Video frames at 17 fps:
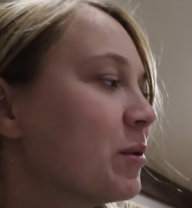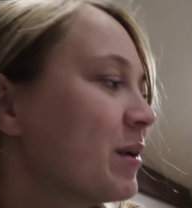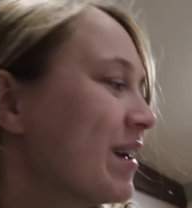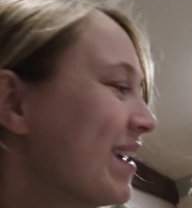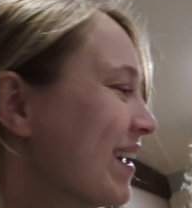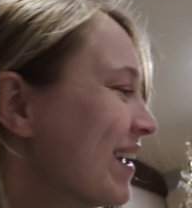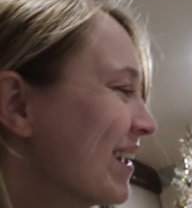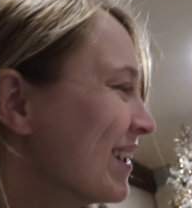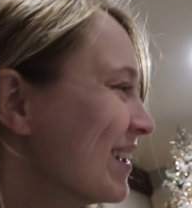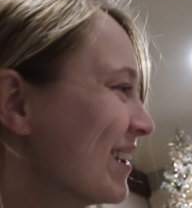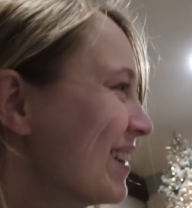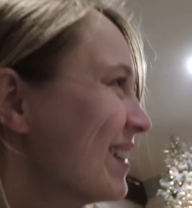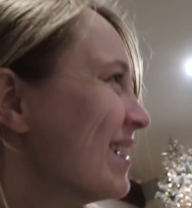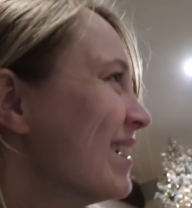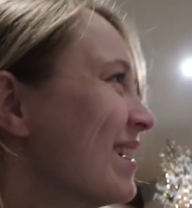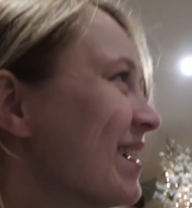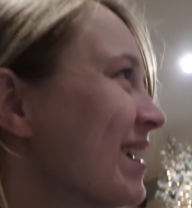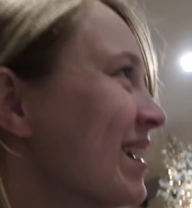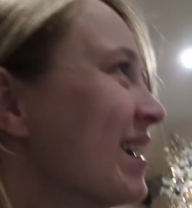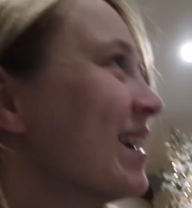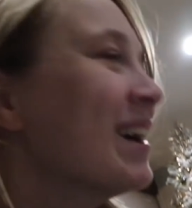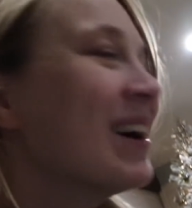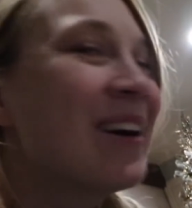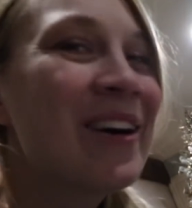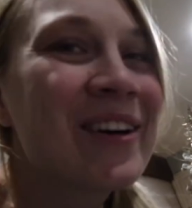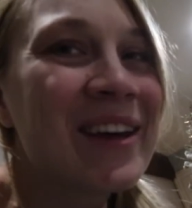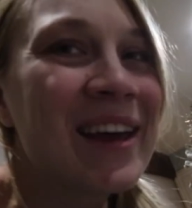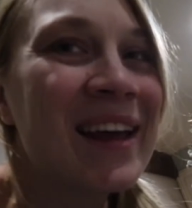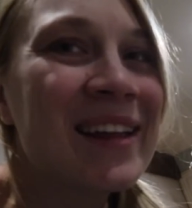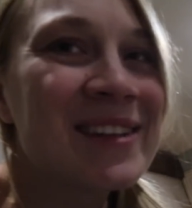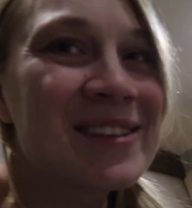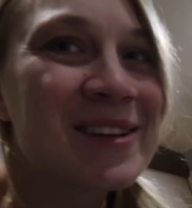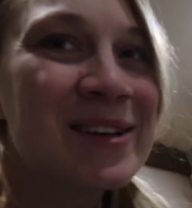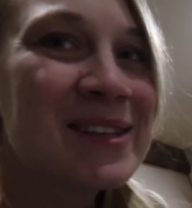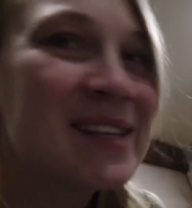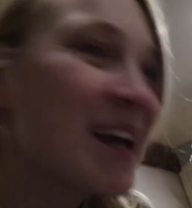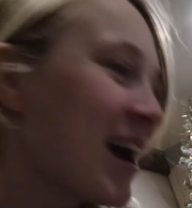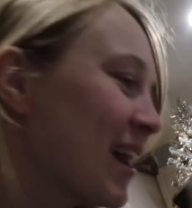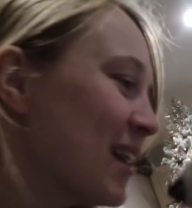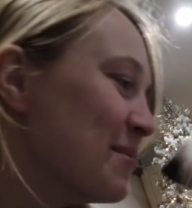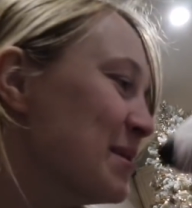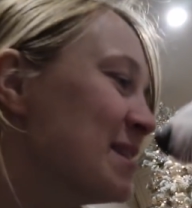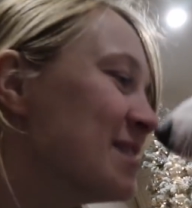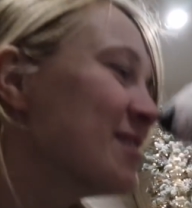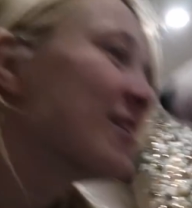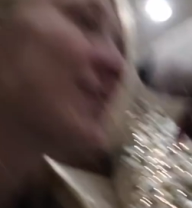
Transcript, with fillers: of you? Okay, let's go say hi to Mr.